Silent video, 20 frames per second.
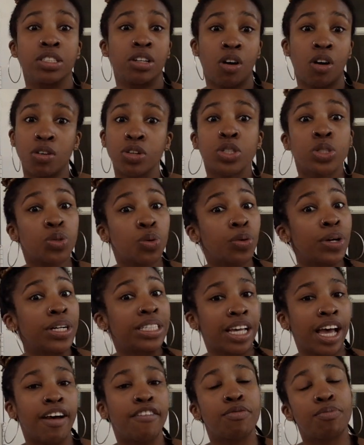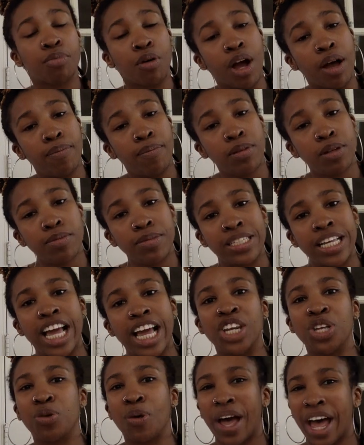all stories have problems,
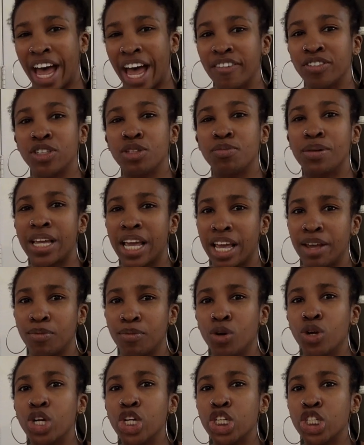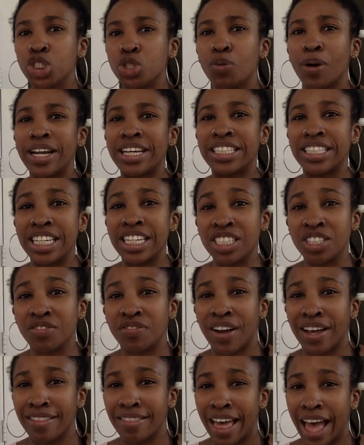and you have to be able to
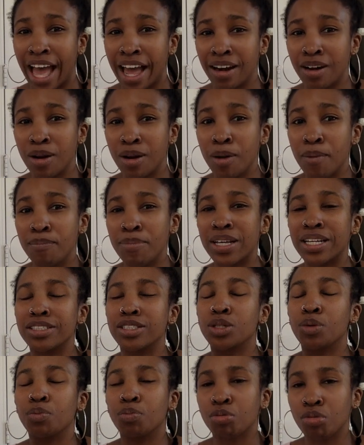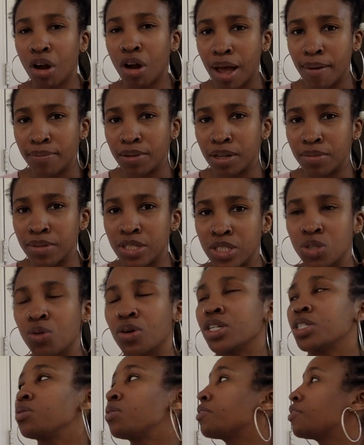identify that because the problem is
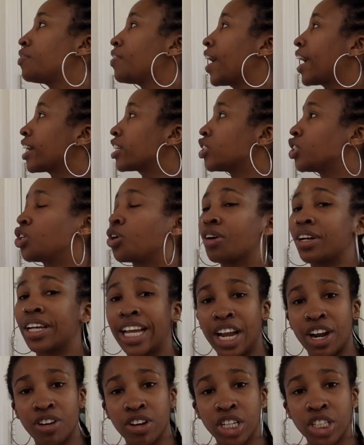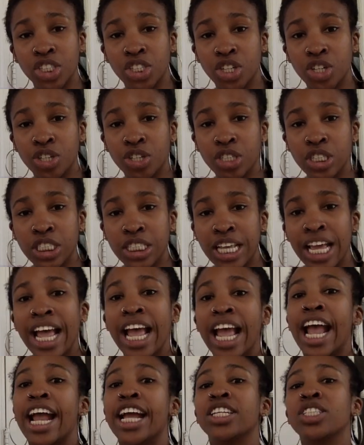going to affect your characters,
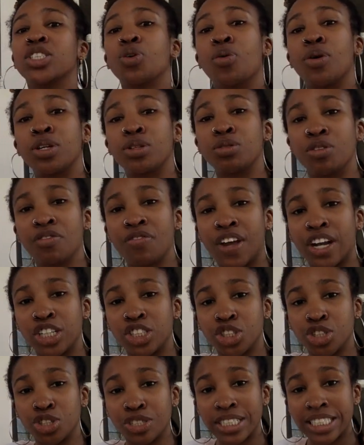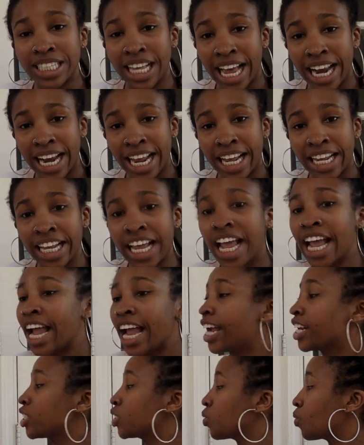it's going to affect your setting,
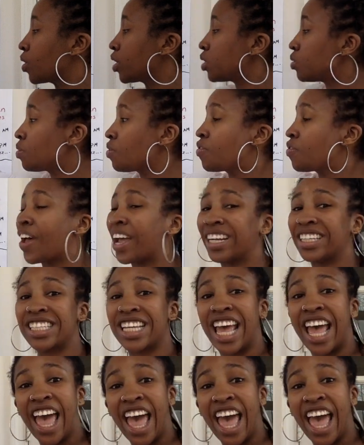it's going to affect